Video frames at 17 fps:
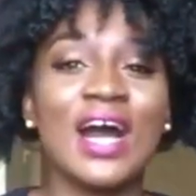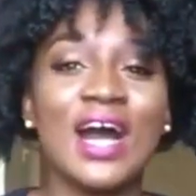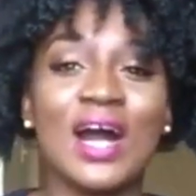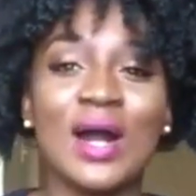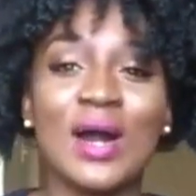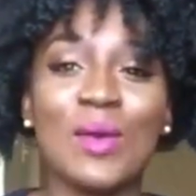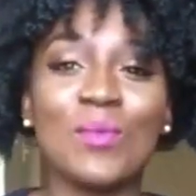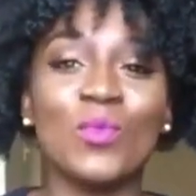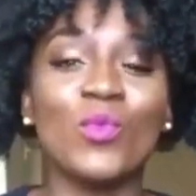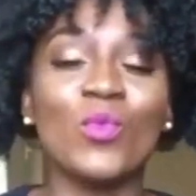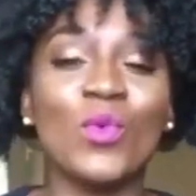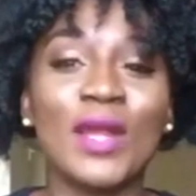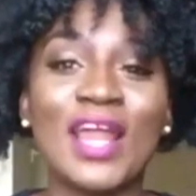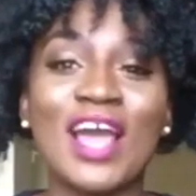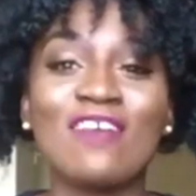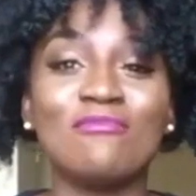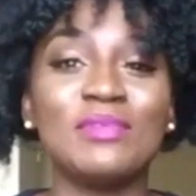um,
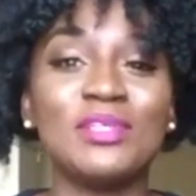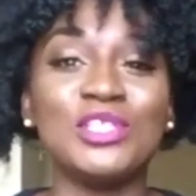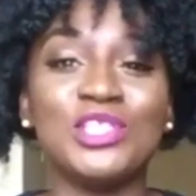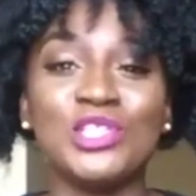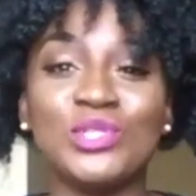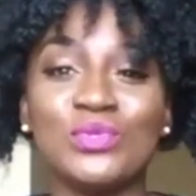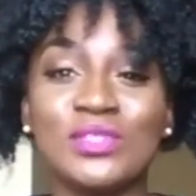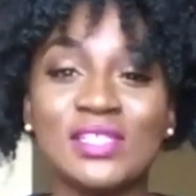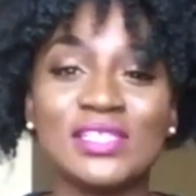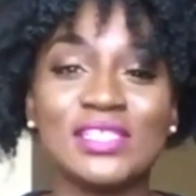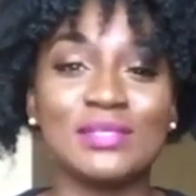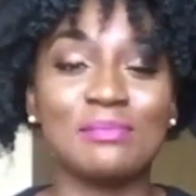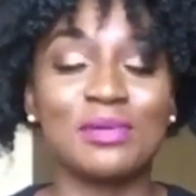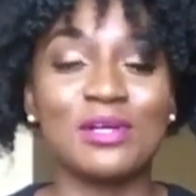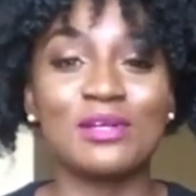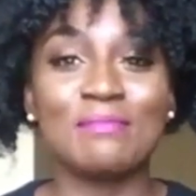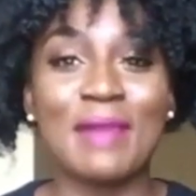what I've been using to
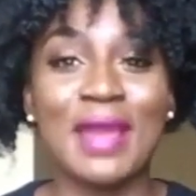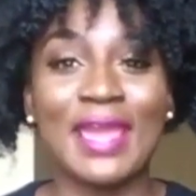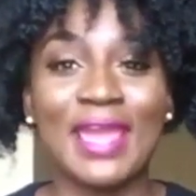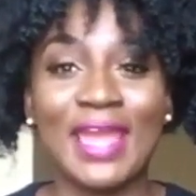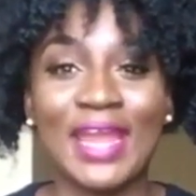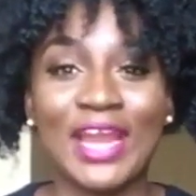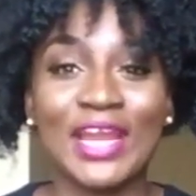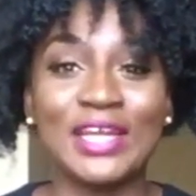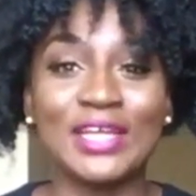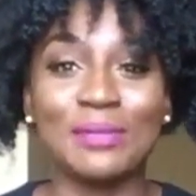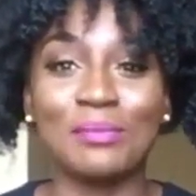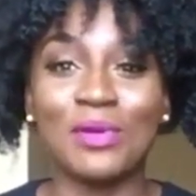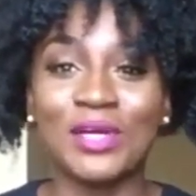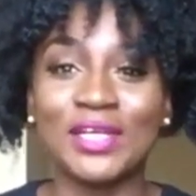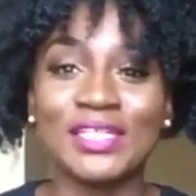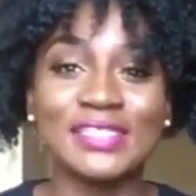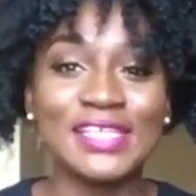put my hair in a
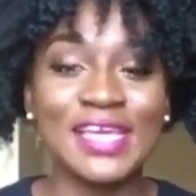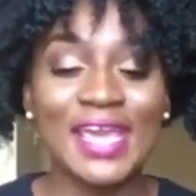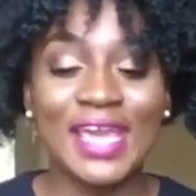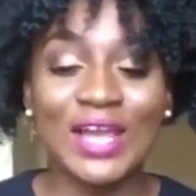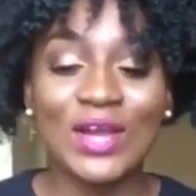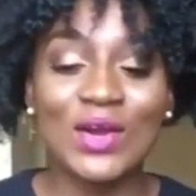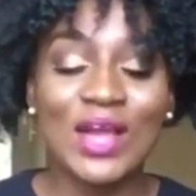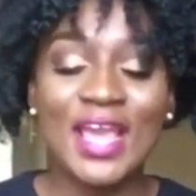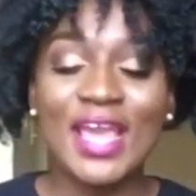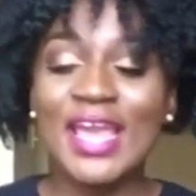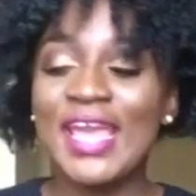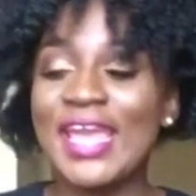ponytail.